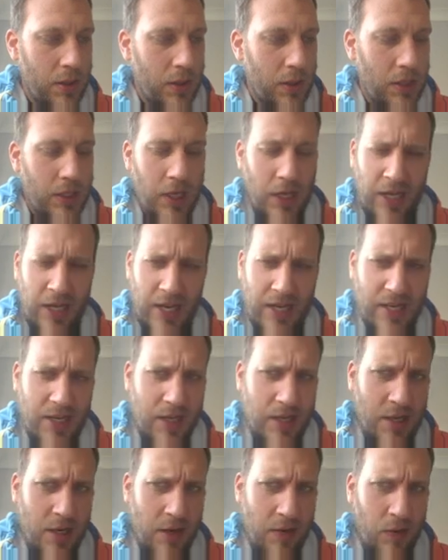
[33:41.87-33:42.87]
Say yes
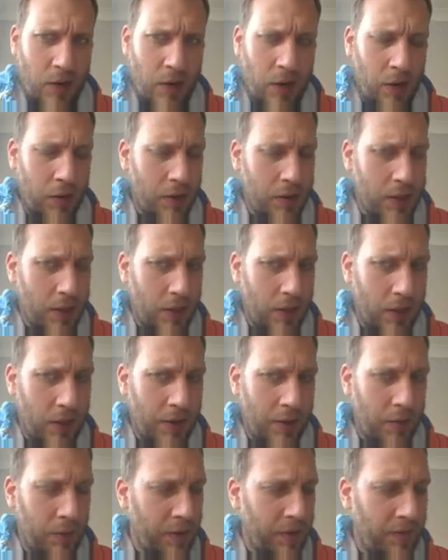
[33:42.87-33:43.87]
guitar or no guitar.
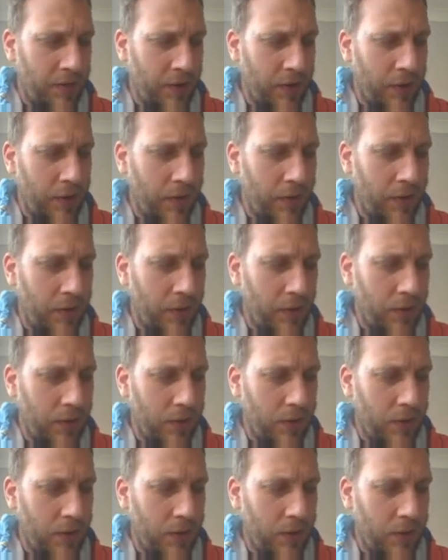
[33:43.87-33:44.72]
That would be very useful.